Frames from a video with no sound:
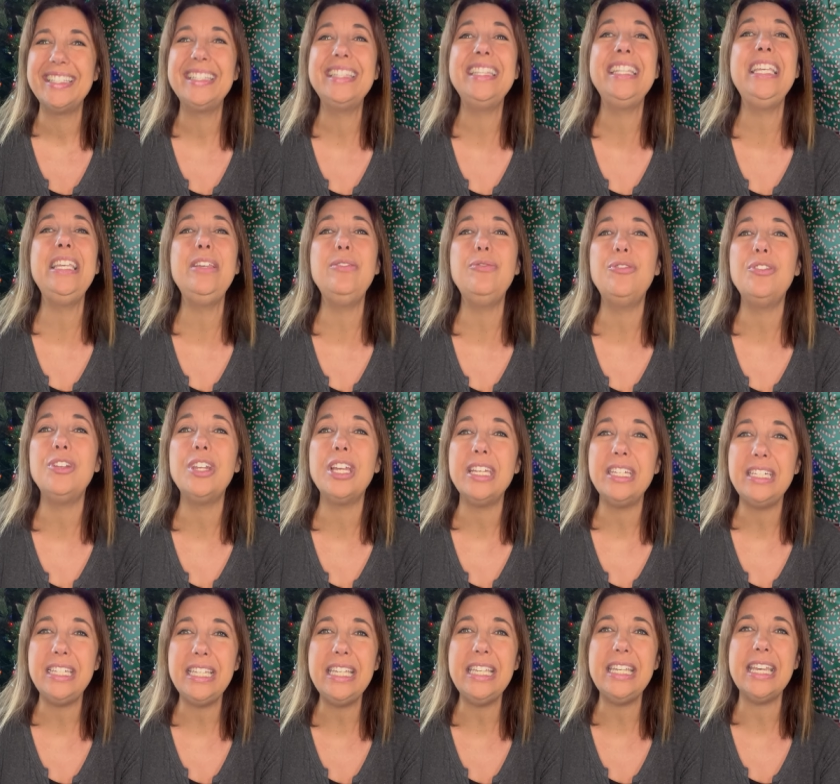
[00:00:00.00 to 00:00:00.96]

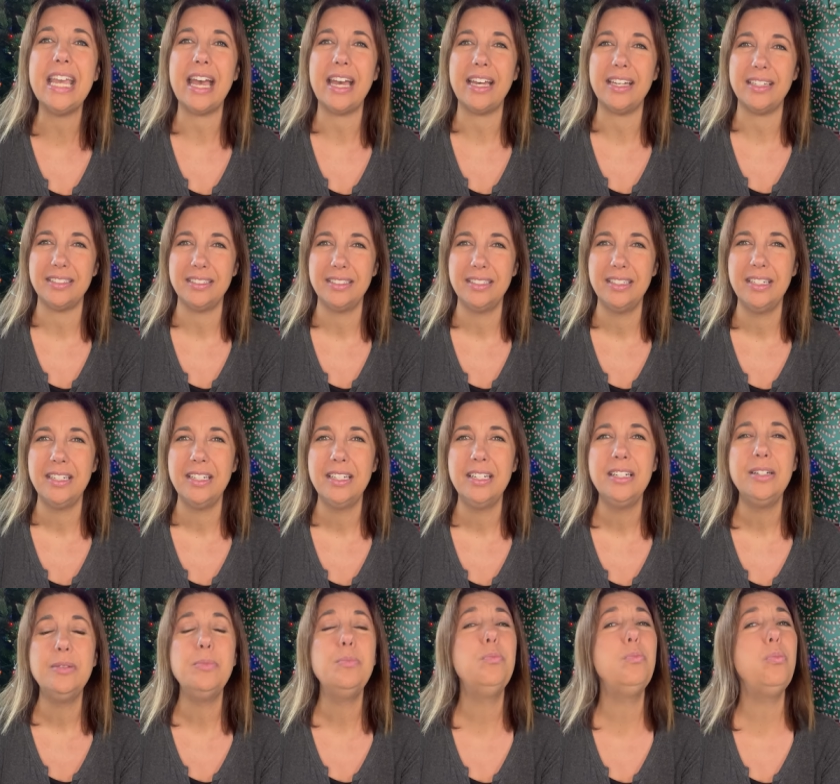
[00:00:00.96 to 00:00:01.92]
Livraria,
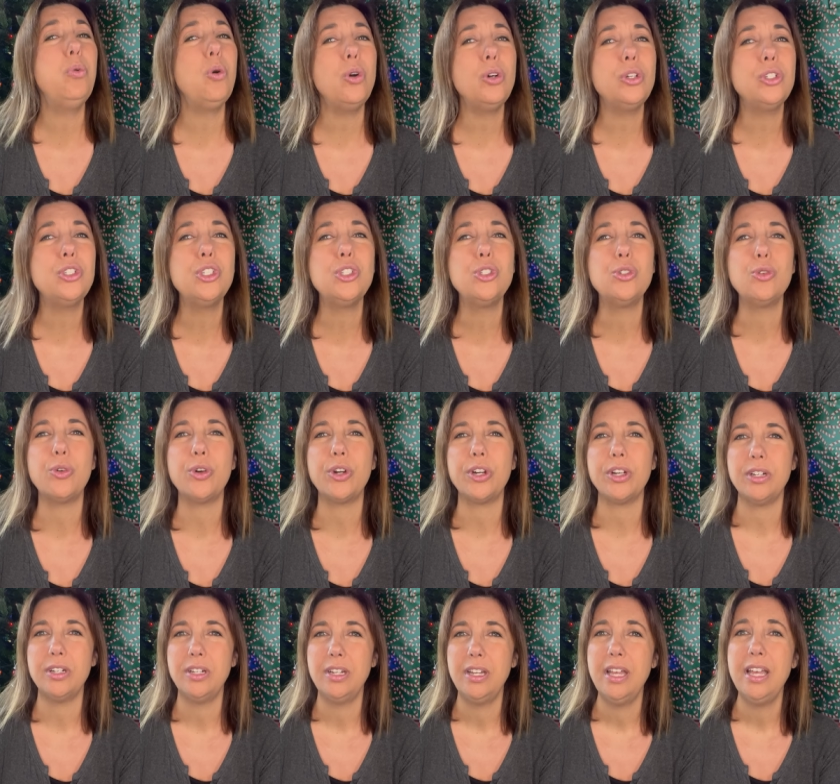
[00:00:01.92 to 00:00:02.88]

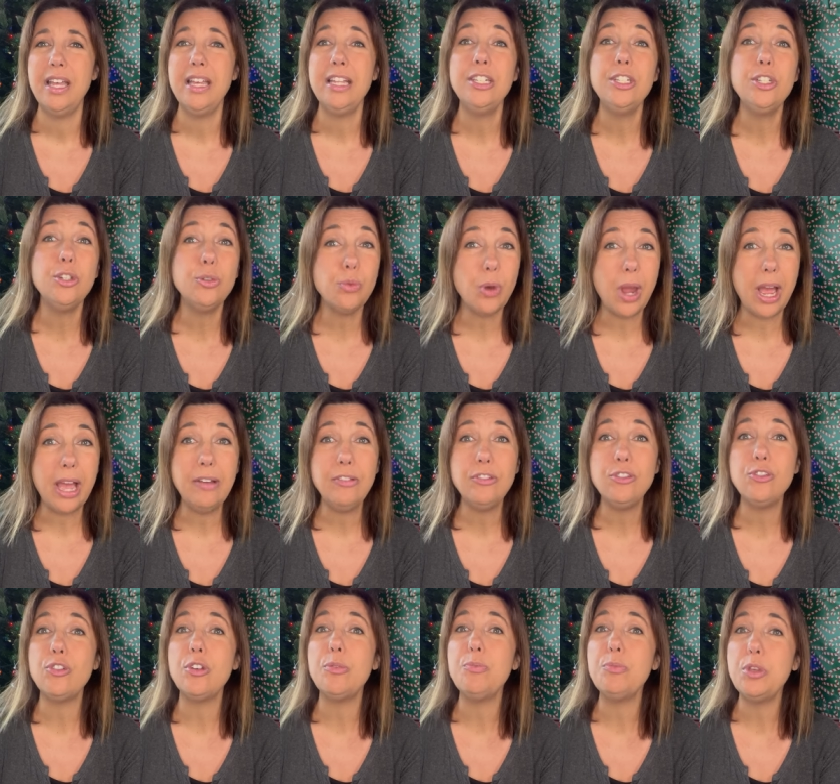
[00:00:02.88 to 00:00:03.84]
bookstore,
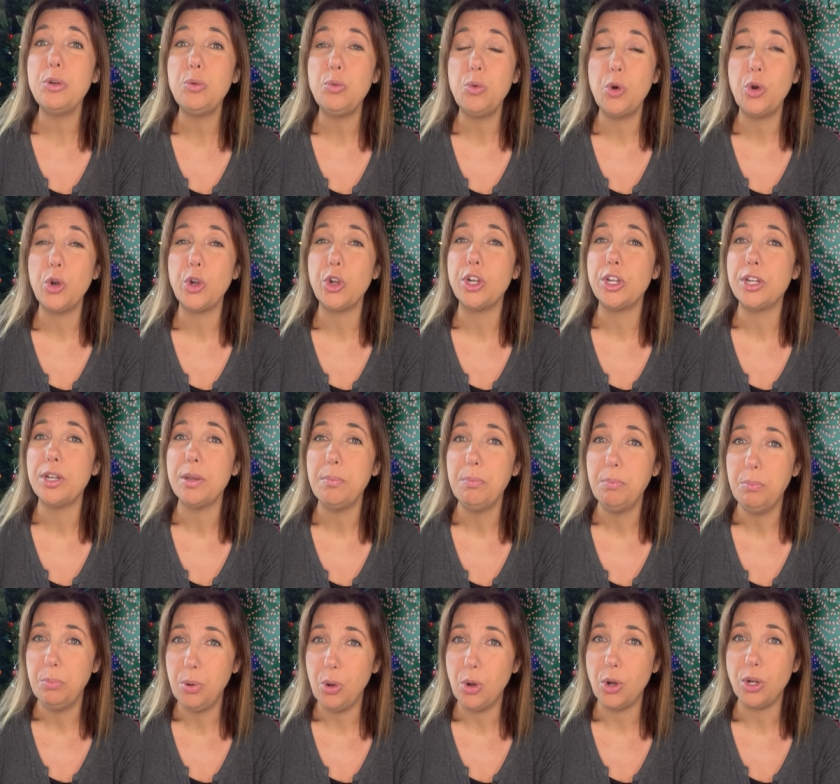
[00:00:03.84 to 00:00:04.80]
derives from the word
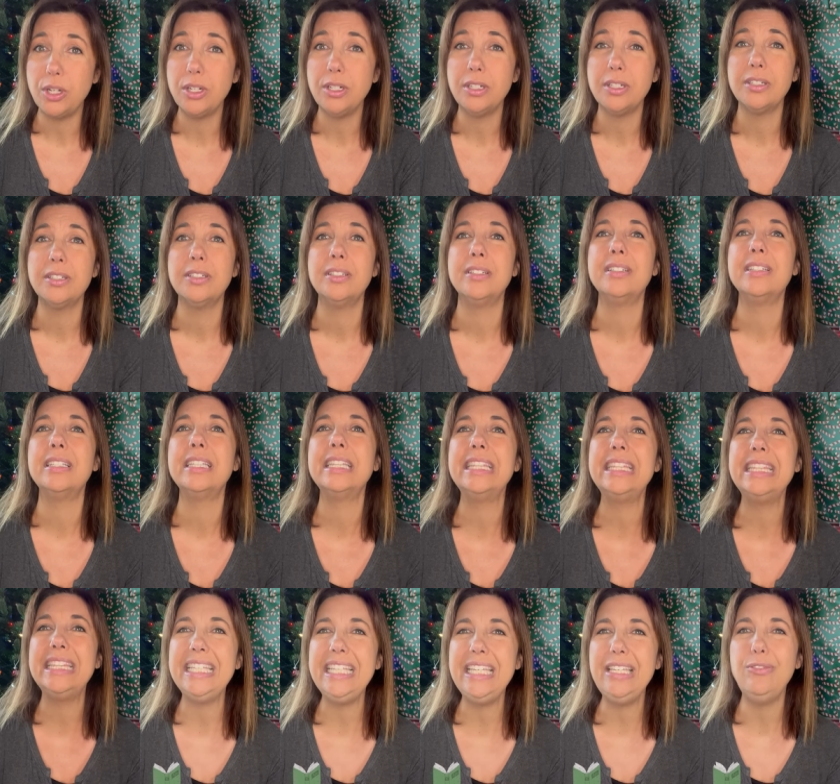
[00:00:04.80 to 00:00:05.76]
book,
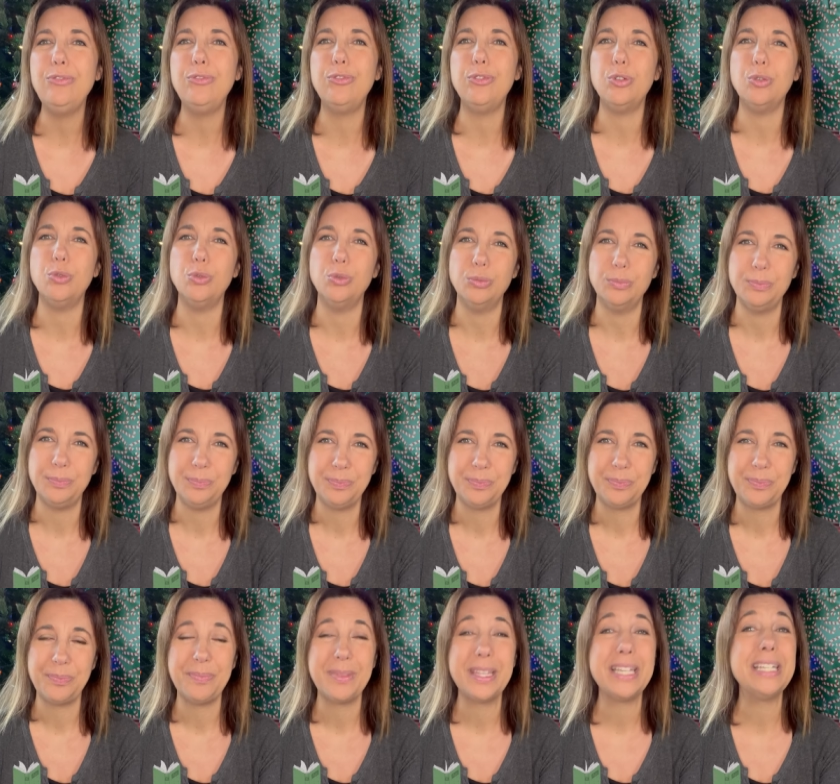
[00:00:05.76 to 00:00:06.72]
livro
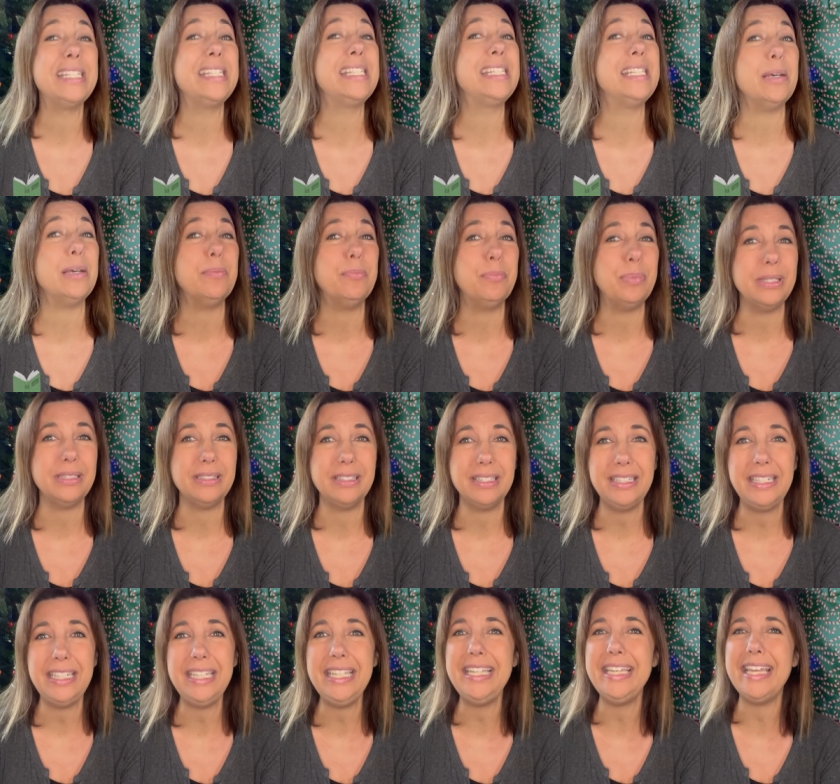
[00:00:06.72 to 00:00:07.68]

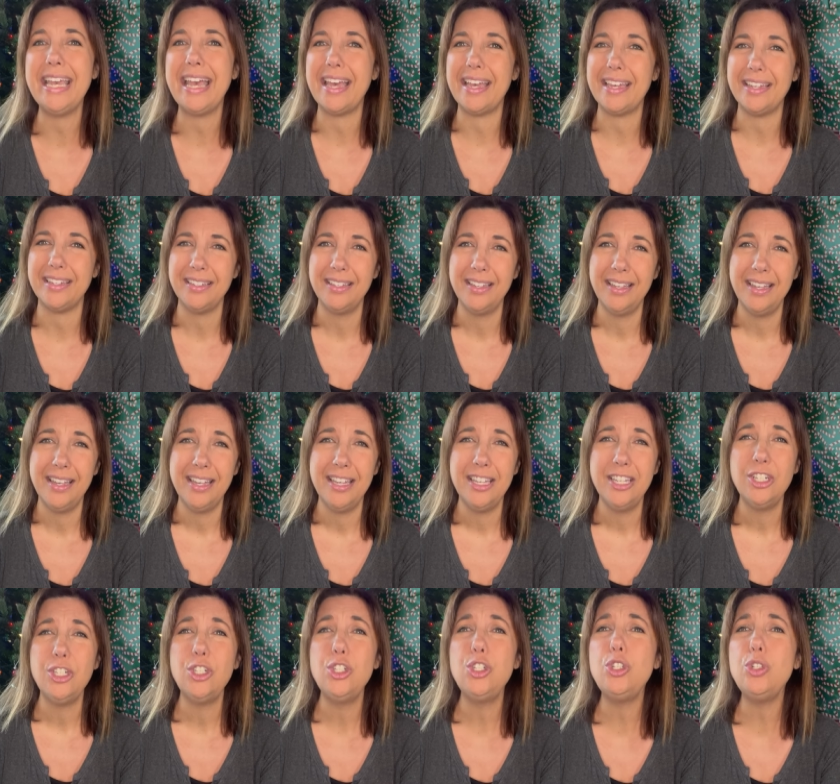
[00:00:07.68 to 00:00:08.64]
sapataria.
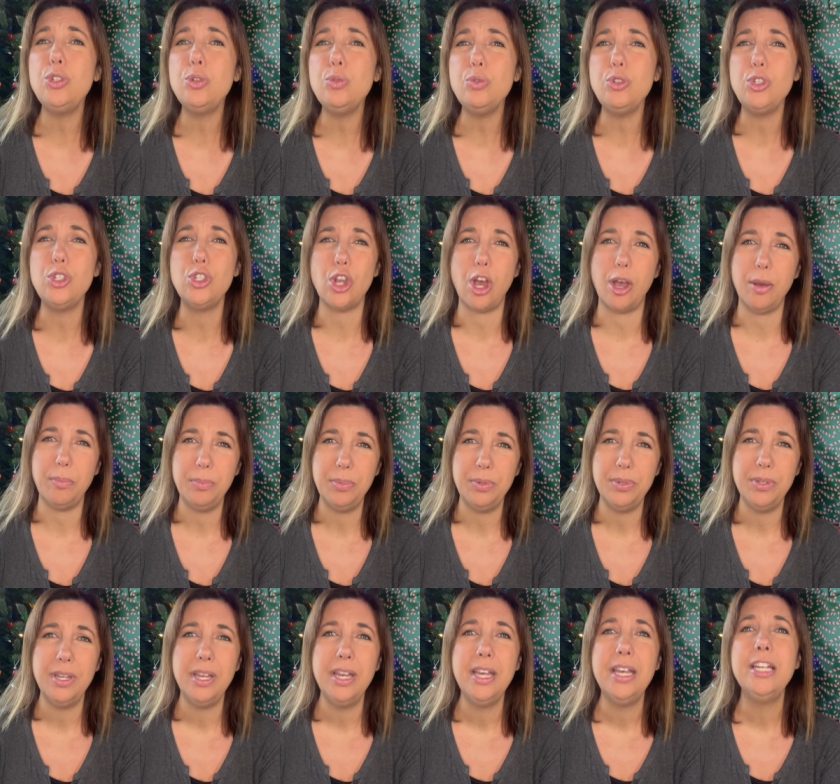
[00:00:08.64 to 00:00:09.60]
Shoe shop
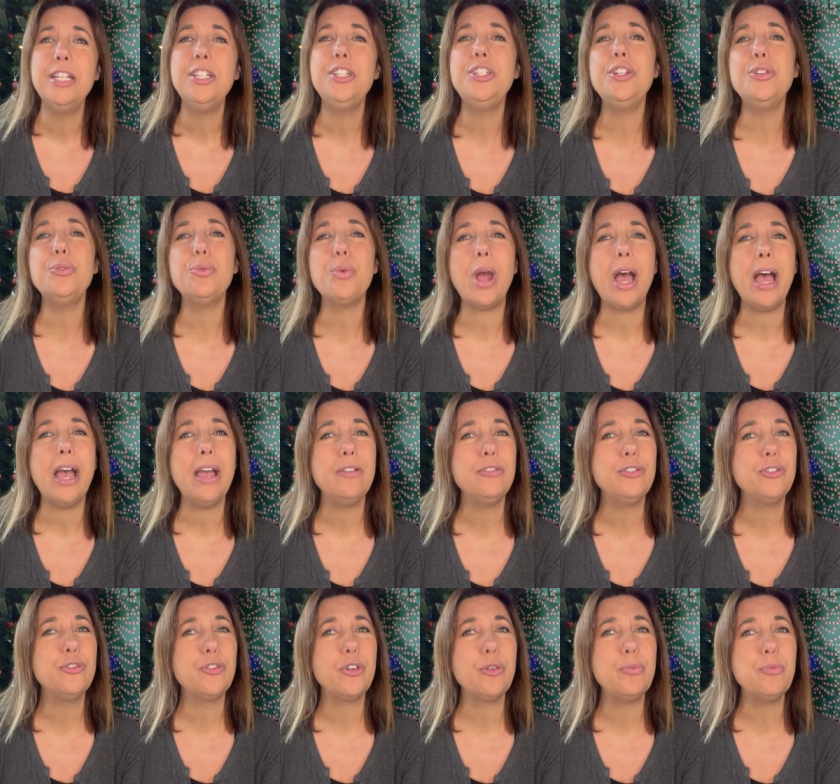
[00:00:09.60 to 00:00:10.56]

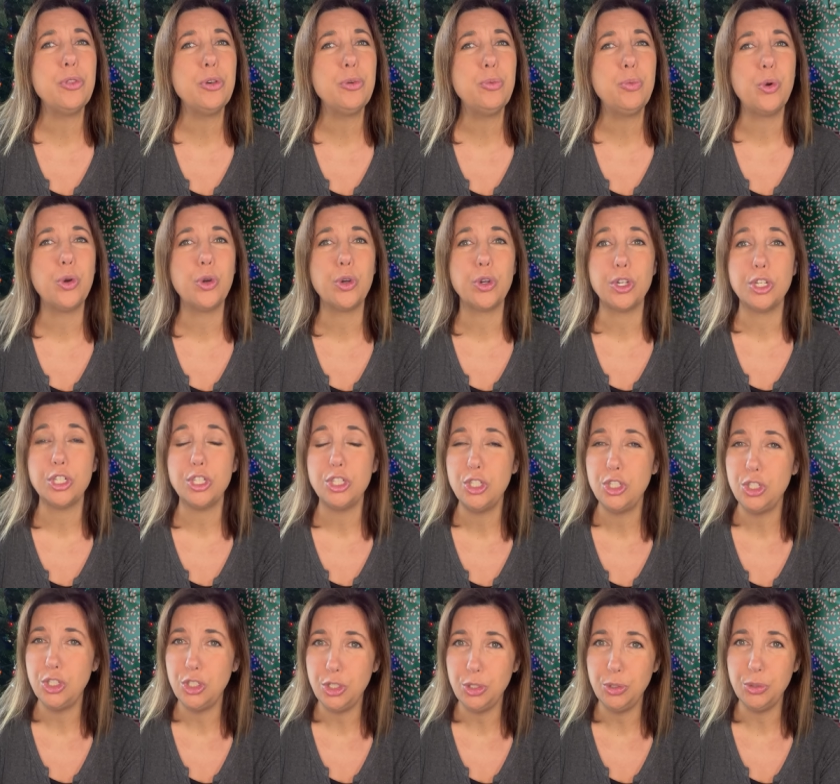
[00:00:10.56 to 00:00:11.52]
derives from the word
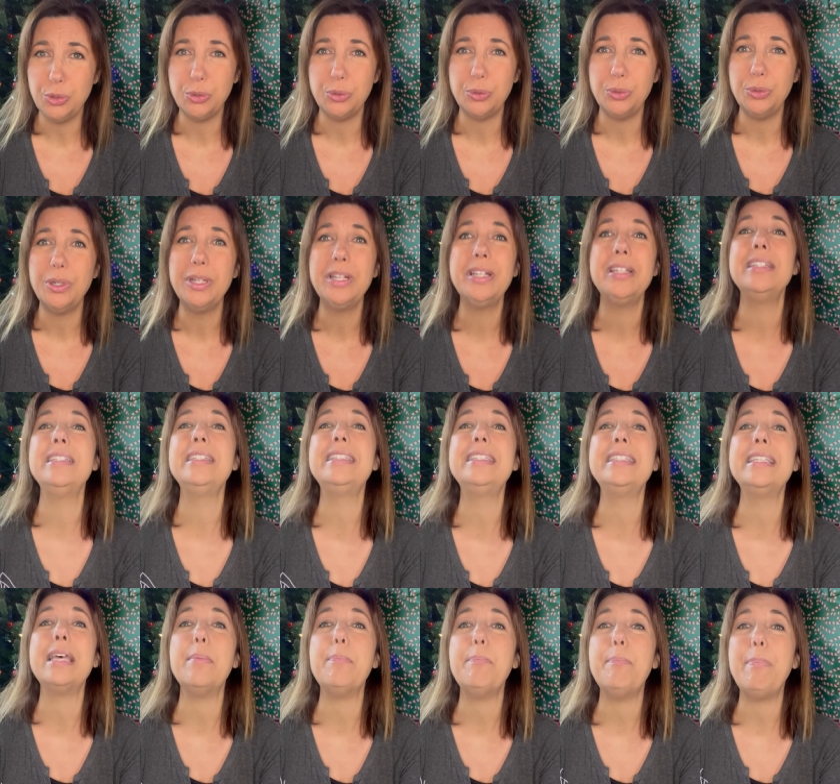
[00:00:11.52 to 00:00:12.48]
shoe,
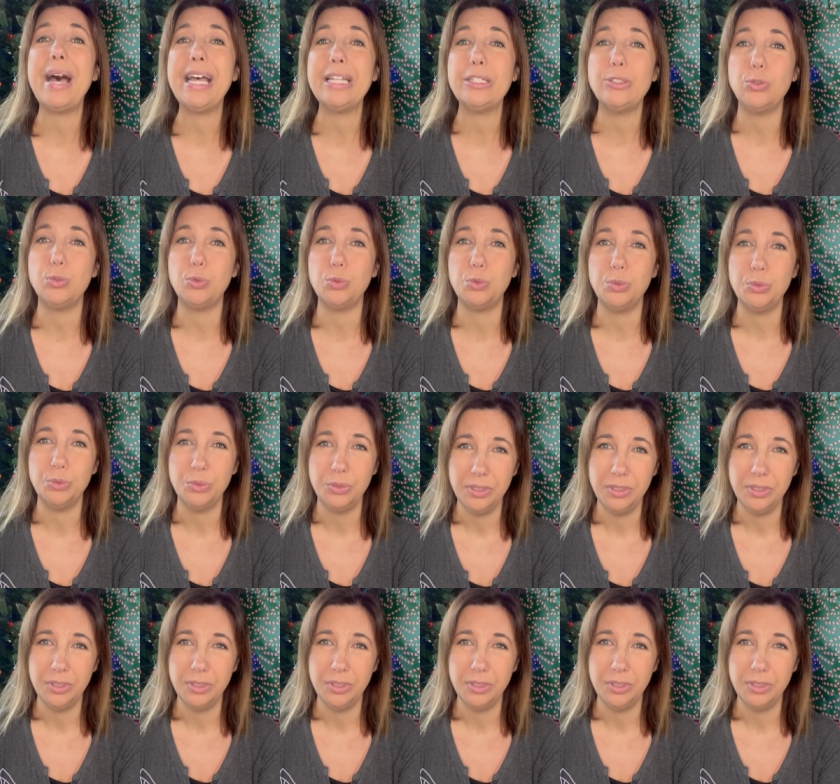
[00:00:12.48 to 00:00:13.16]
sapato.